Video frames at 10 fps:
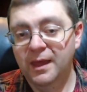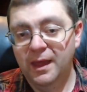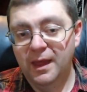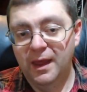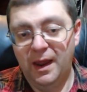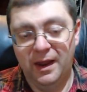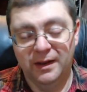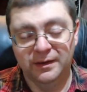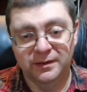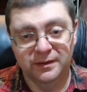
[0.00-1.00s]

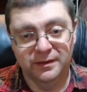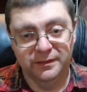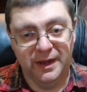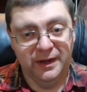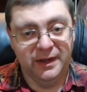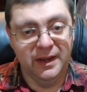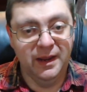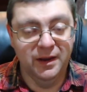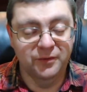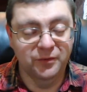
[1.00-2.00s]
And the
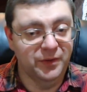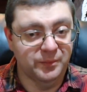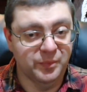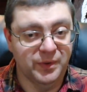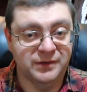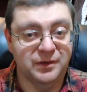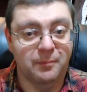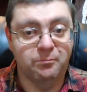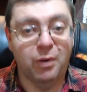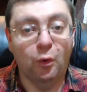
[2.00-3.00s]
Latakia really brings a
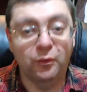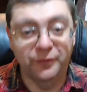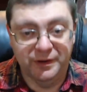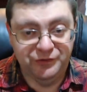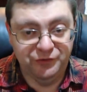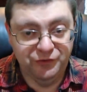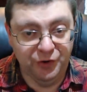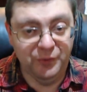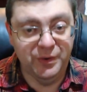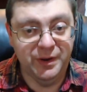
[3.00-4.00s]
boldness
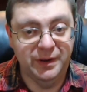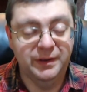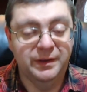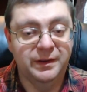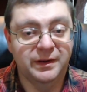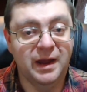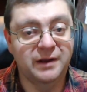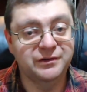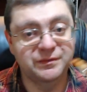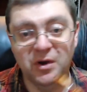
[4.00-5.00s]
to it, not a
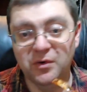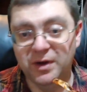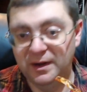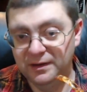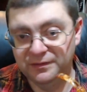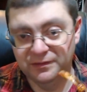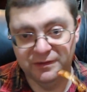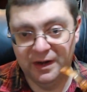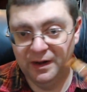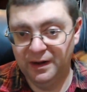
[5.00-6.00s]
smokiness. There's
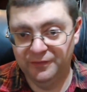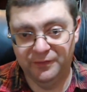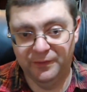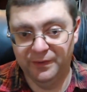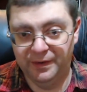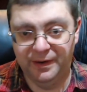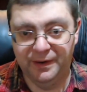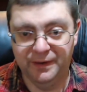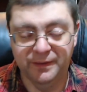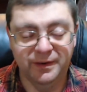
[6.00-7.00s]
not enough for it in
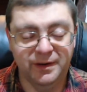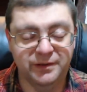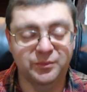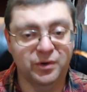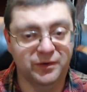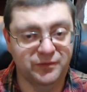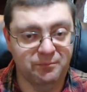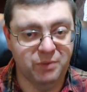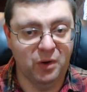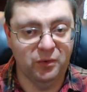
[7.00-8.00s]
there. It's more of a
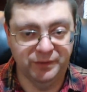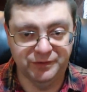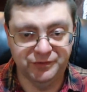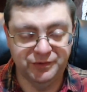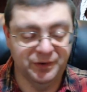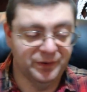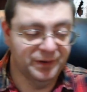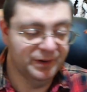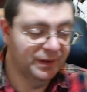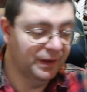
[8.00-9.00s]
boldness to
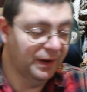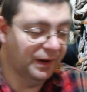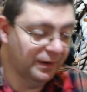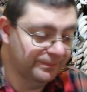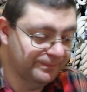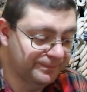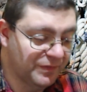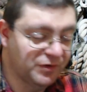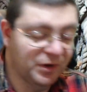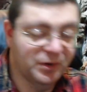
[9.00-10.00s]
it.
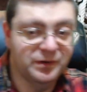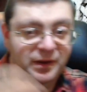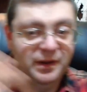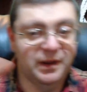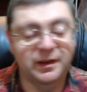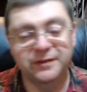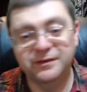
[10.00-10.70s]
So it's